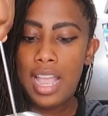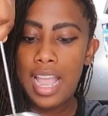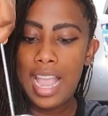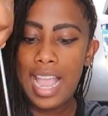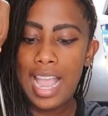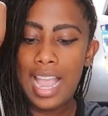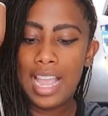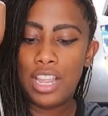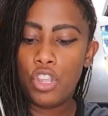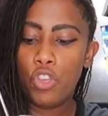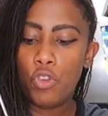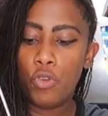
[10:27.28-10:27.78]

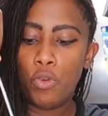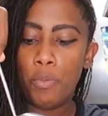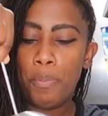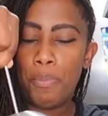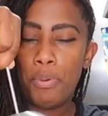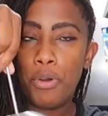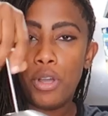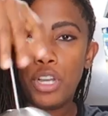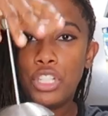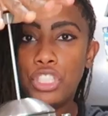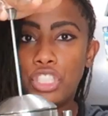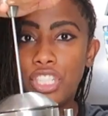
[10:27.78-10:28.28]
and you
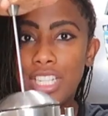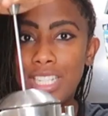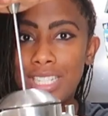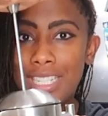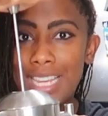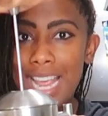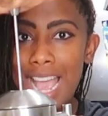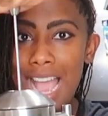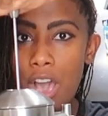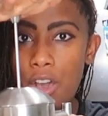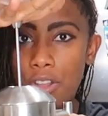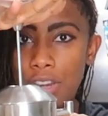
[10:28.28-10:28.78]
push it
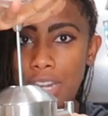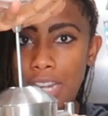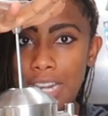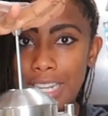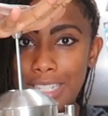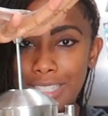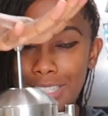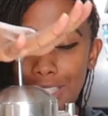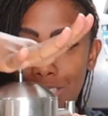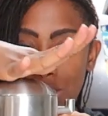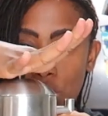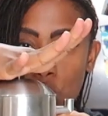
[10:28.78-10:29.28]
down and
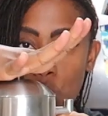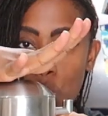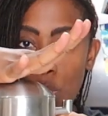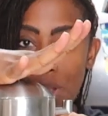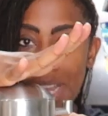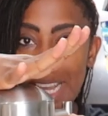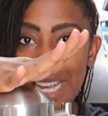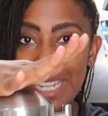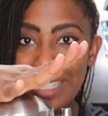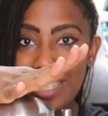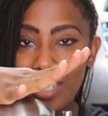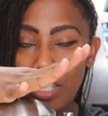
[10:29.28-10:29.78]
it
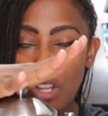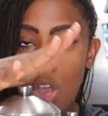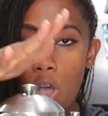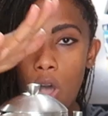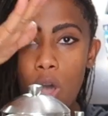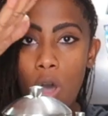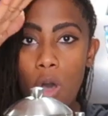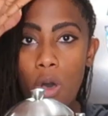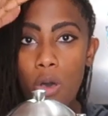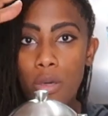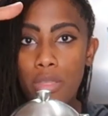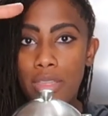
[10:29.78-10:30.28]
squeezes
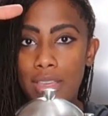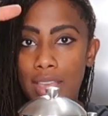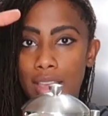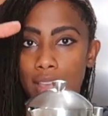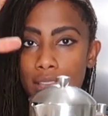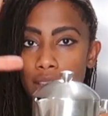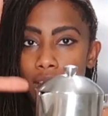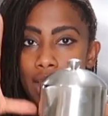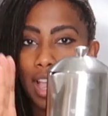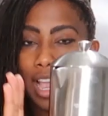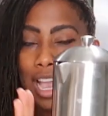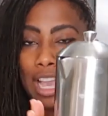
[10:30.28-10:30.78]
all
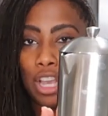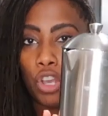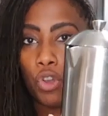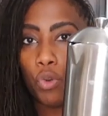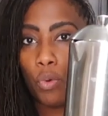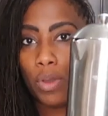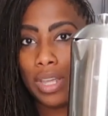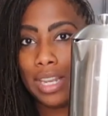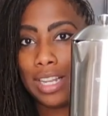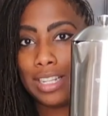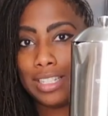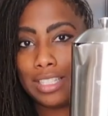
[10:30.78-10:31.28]
the
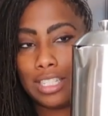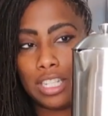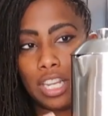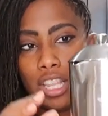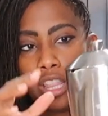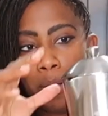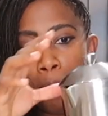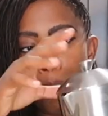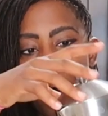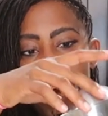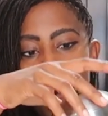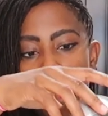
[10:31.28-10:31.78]
ingredients to
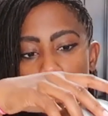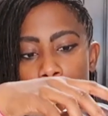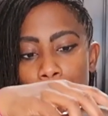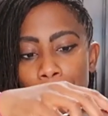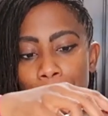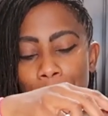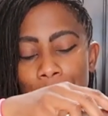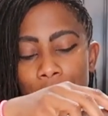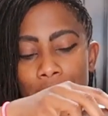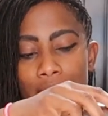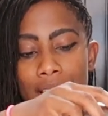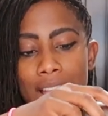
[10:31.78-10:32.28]
the
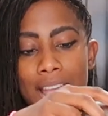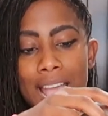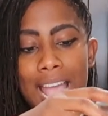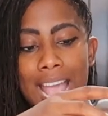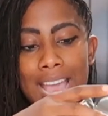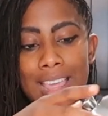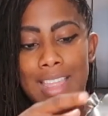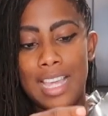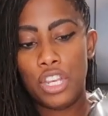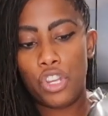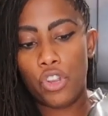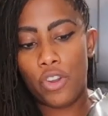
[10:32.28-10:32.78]
bottom.
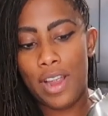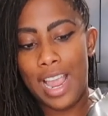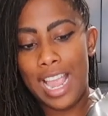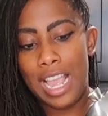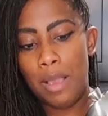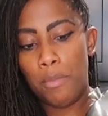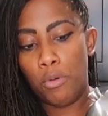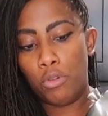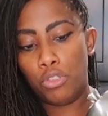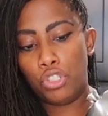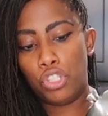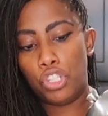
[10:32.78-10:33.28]
And then you're
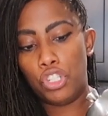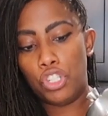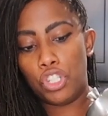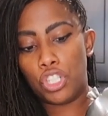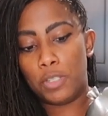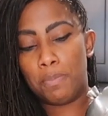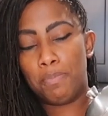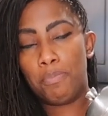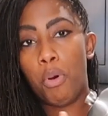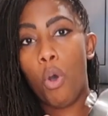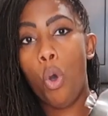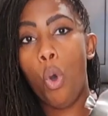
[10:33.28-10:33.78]
able to
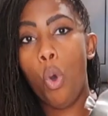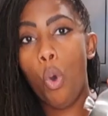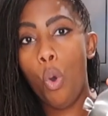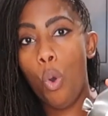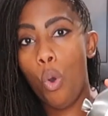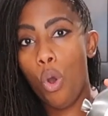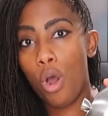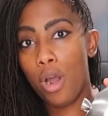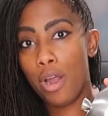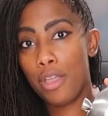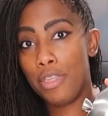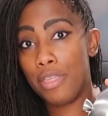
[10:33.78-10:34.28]
just
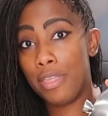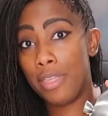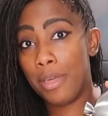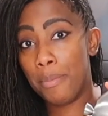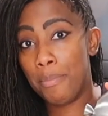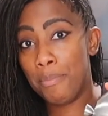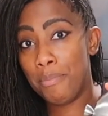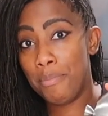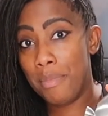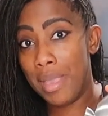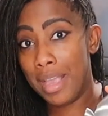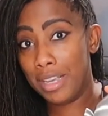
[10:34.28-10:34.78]
pour the
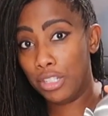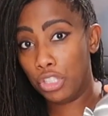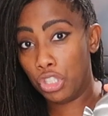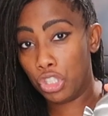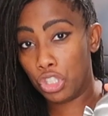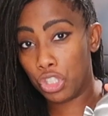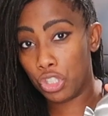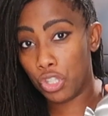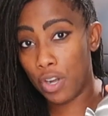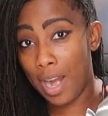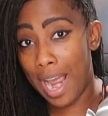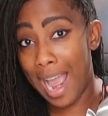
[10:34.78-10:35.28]

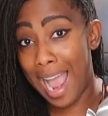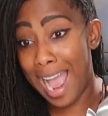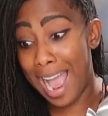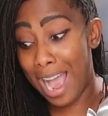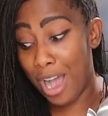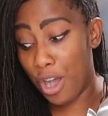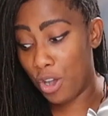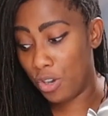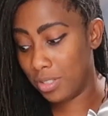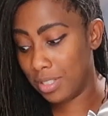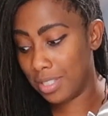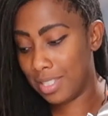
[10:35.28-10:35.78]
mixture
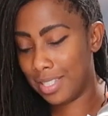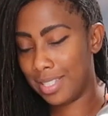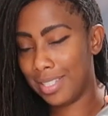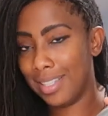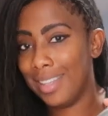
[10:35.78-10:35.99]
out